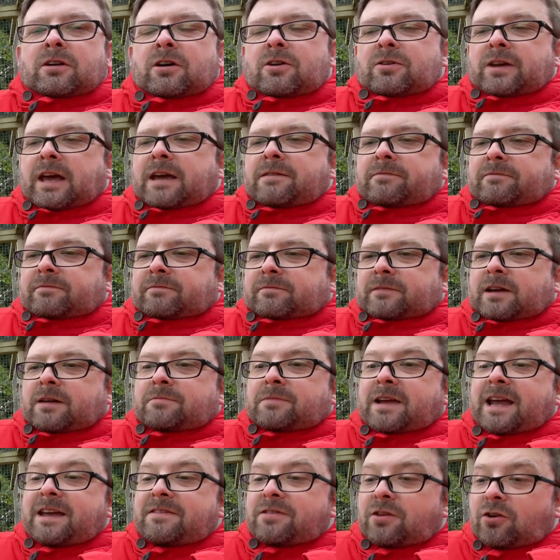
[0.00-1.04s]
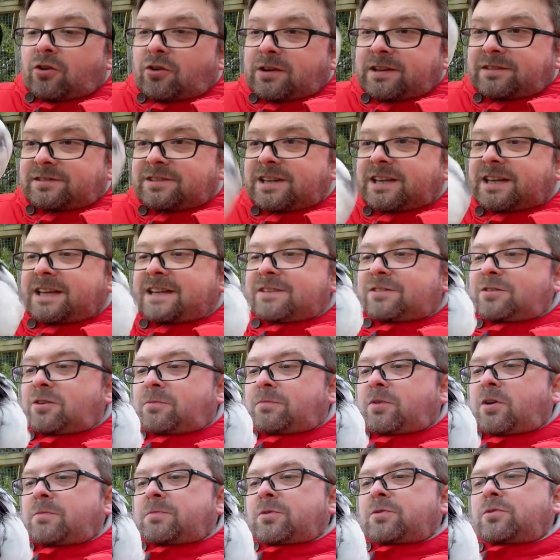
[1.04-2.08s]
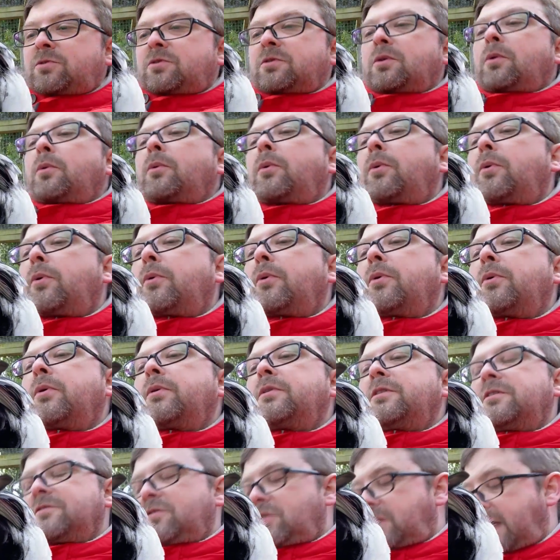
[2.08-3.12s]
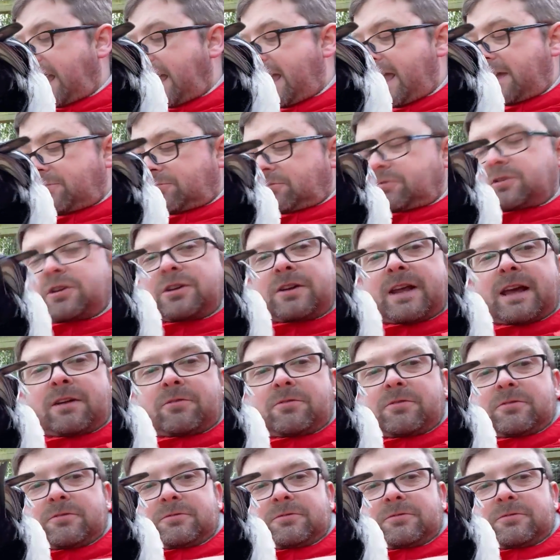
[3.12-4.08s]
Okay, I'm getting the lolly stick. It's not popcorn. You've got hair on you now.